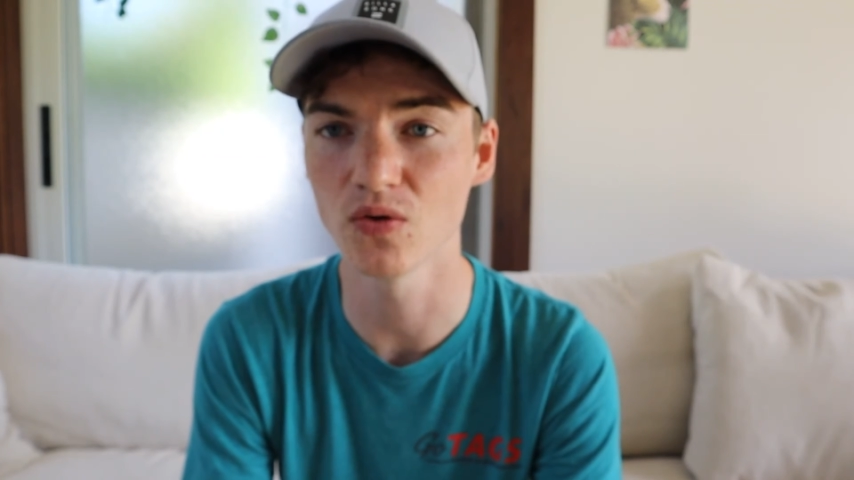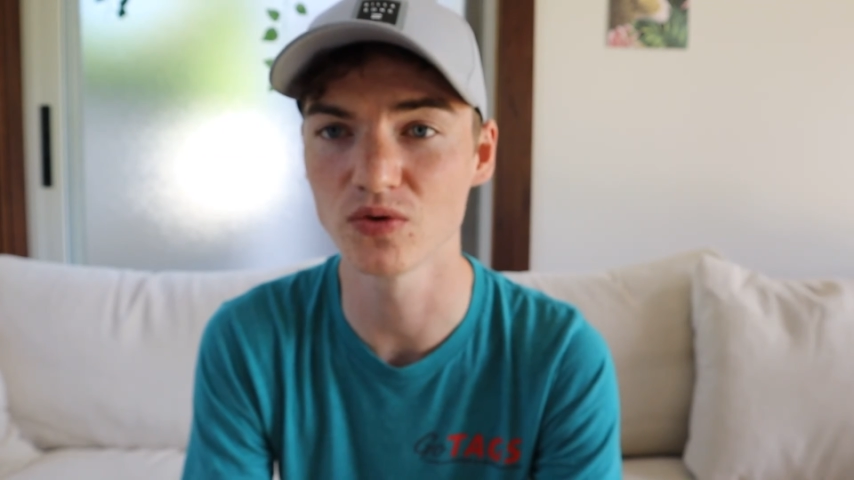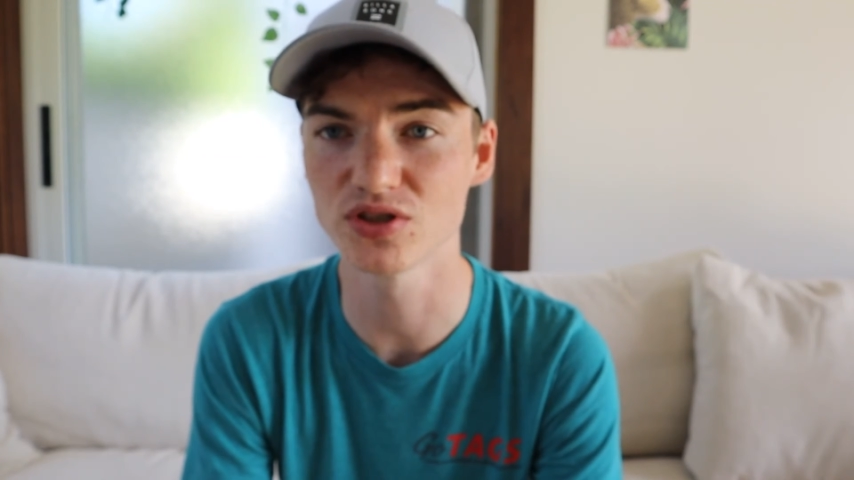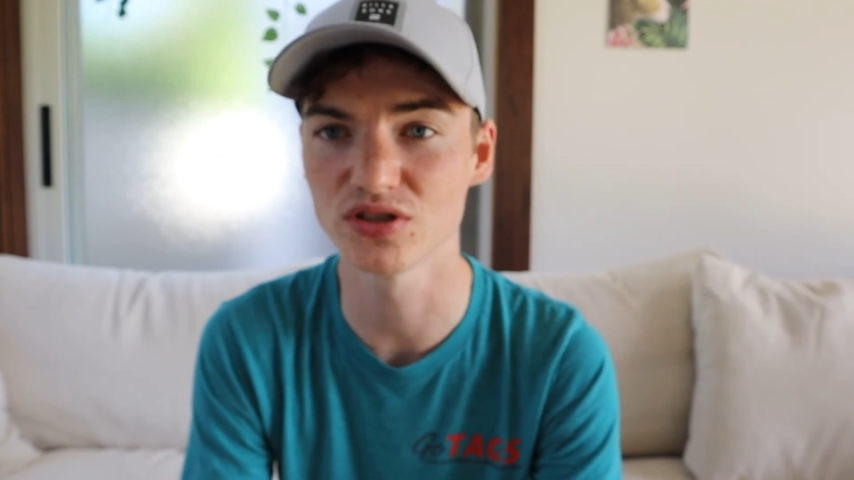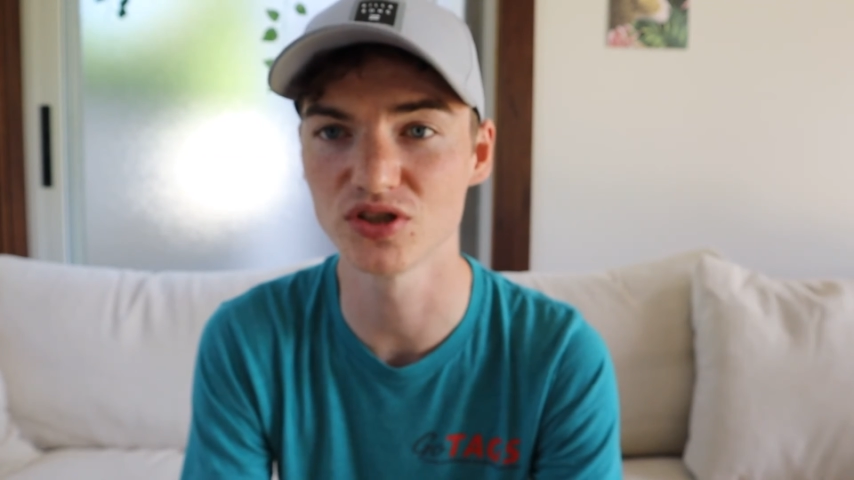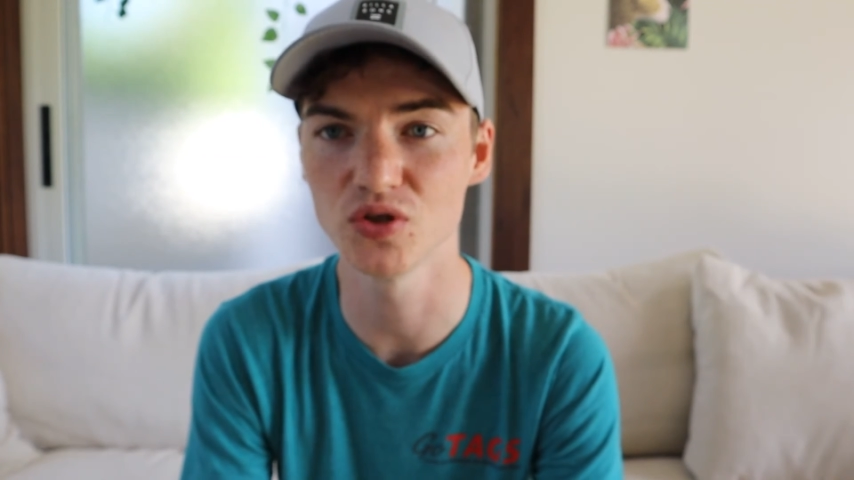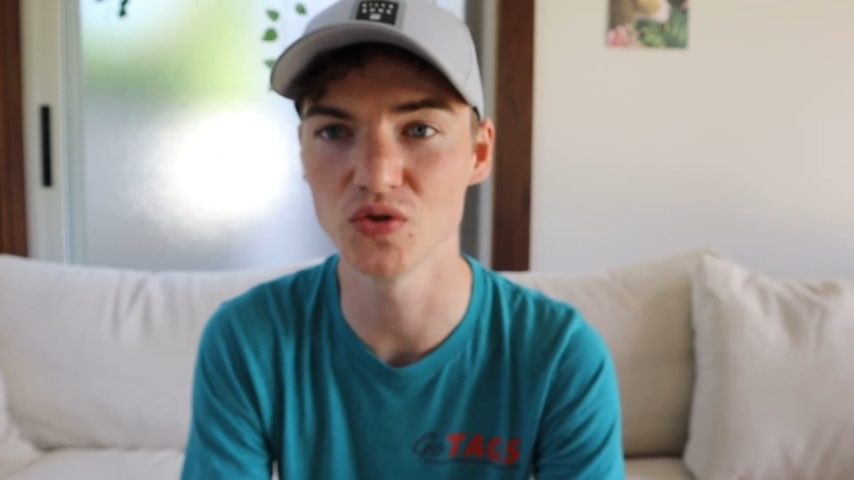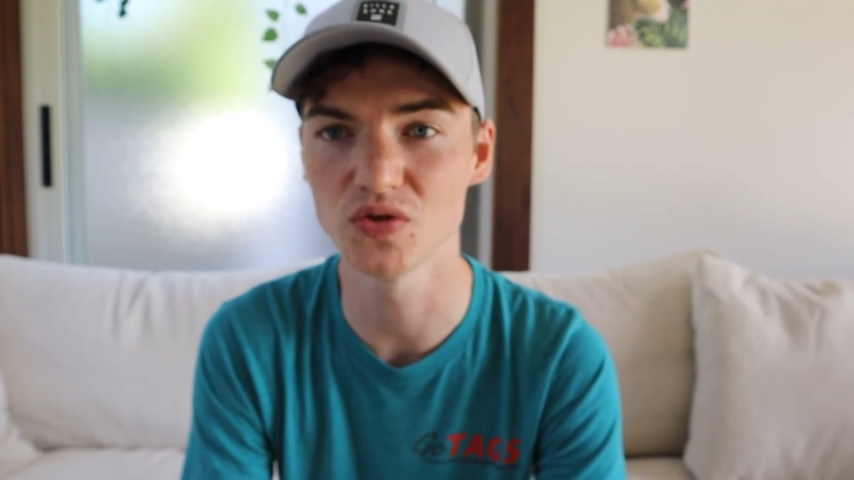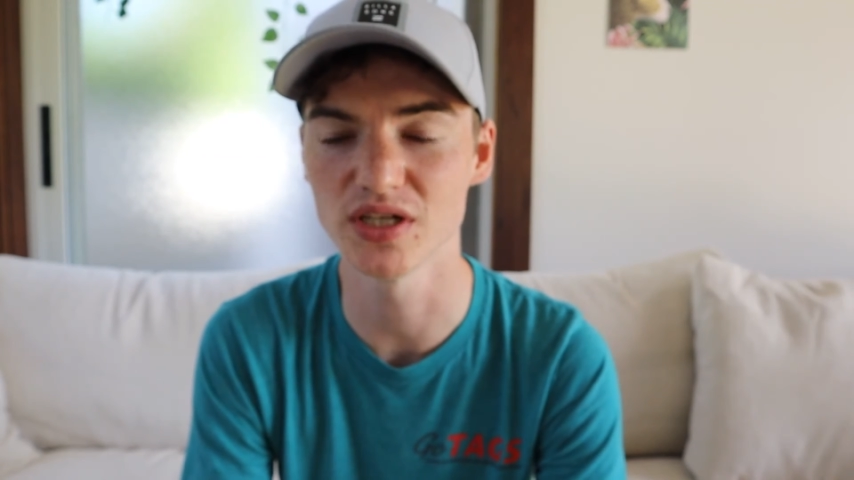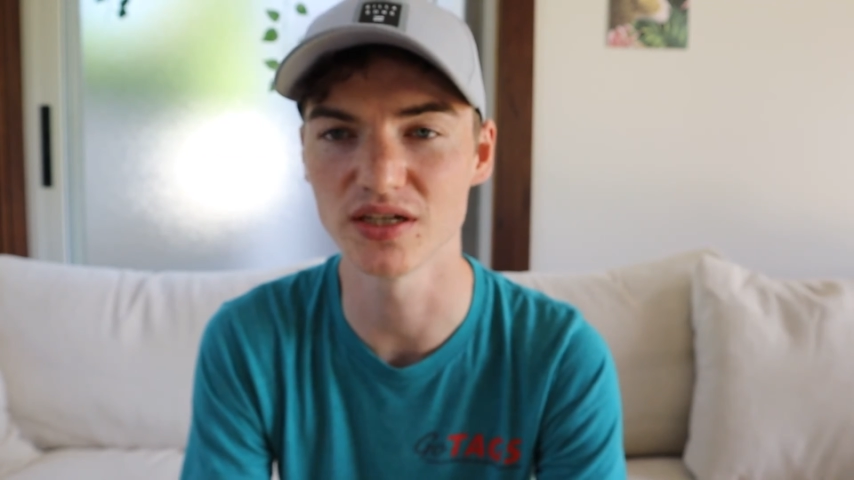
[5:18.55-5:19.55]
which is
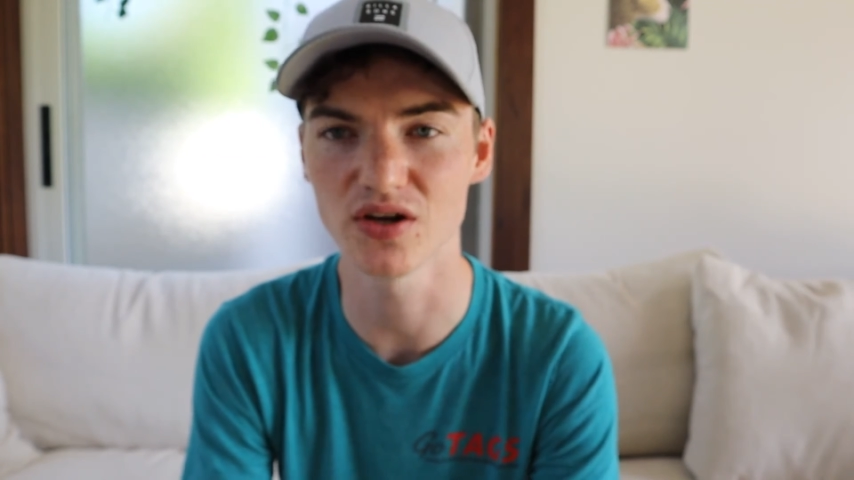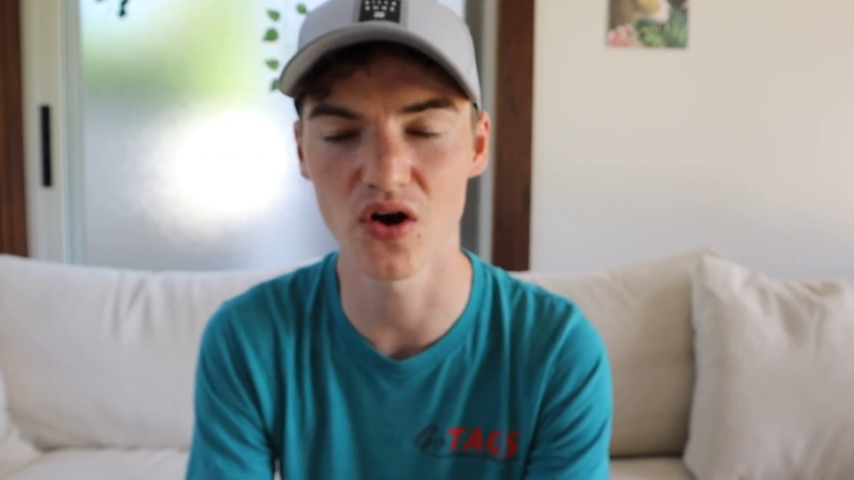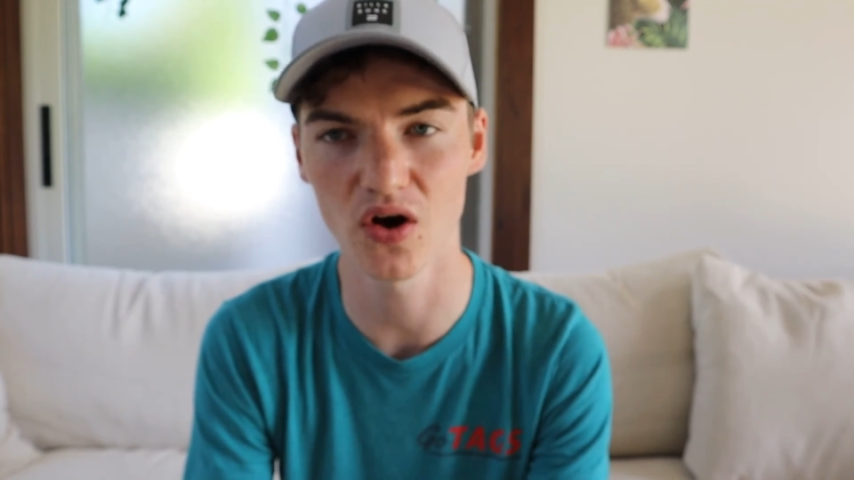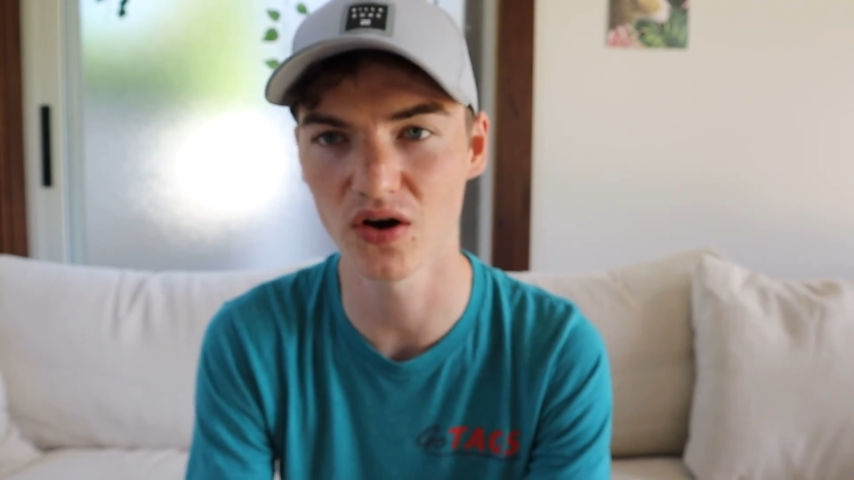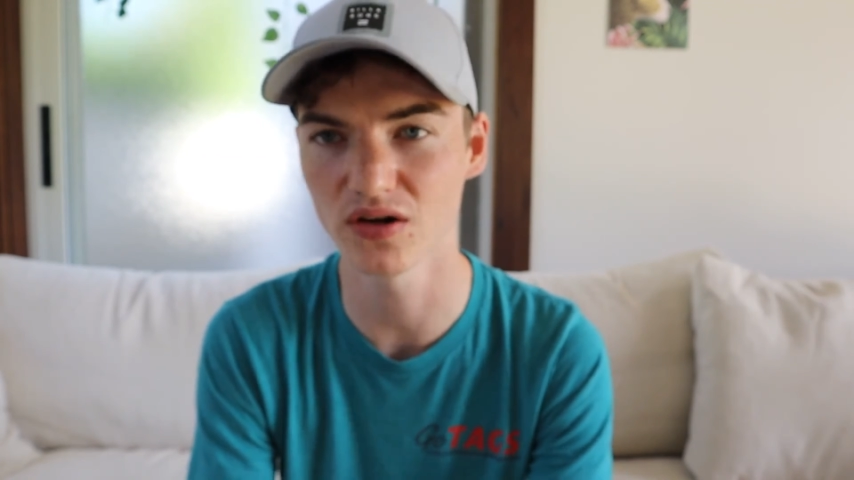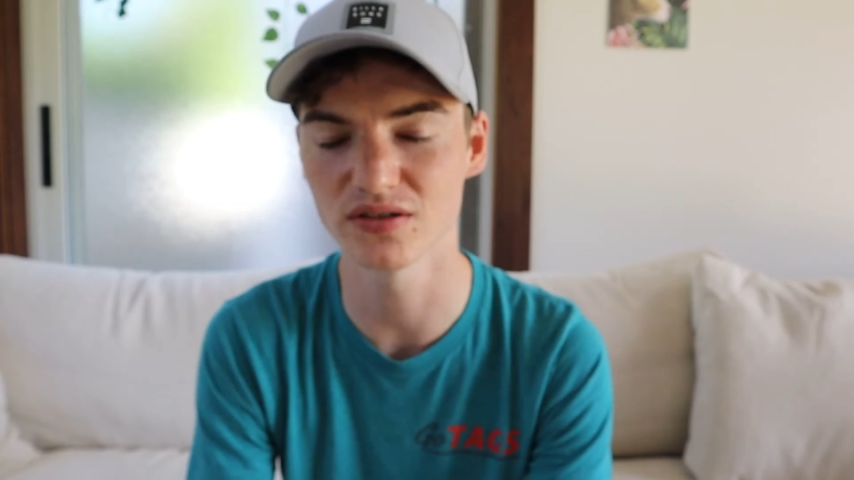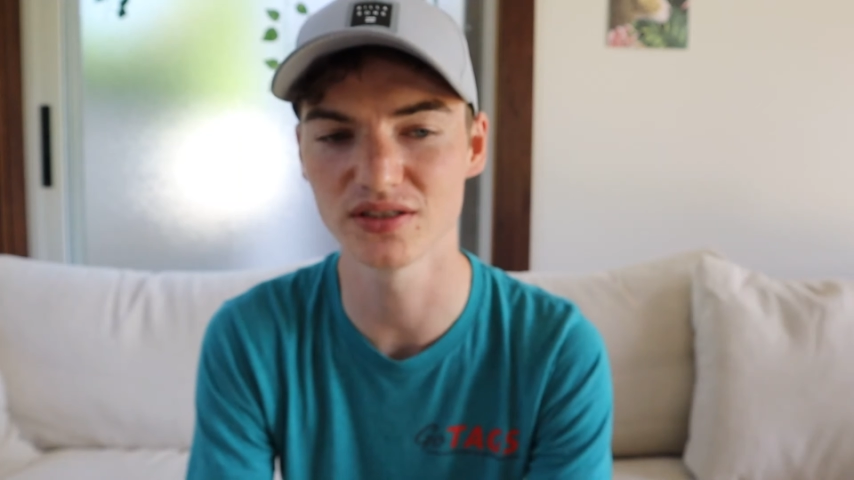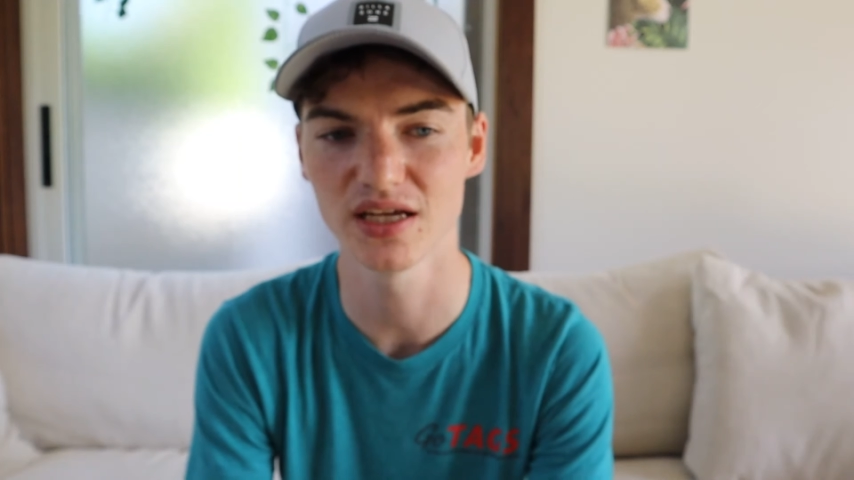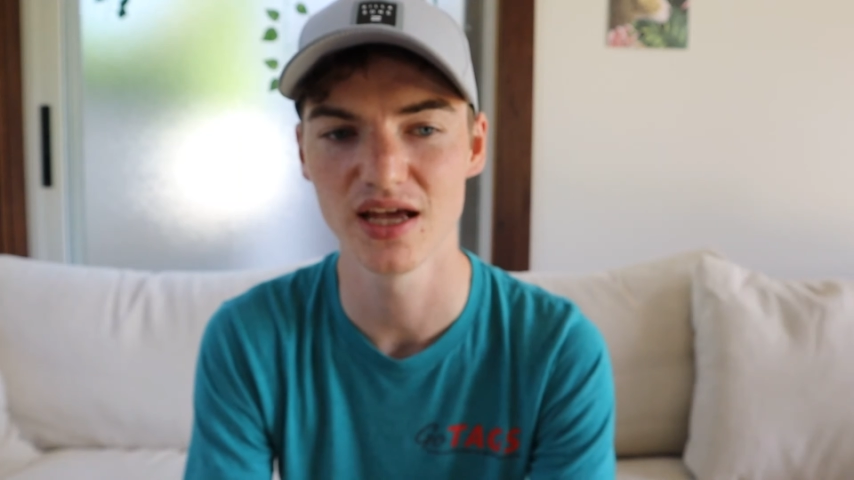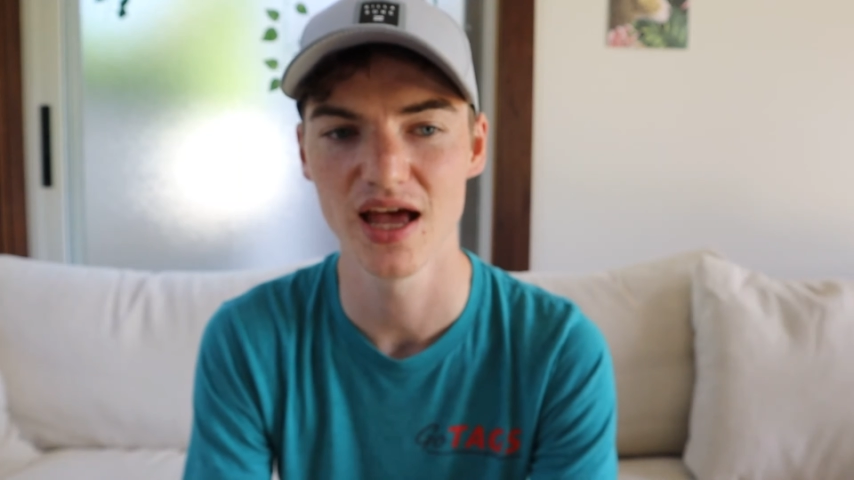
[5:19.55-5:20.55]
used in cars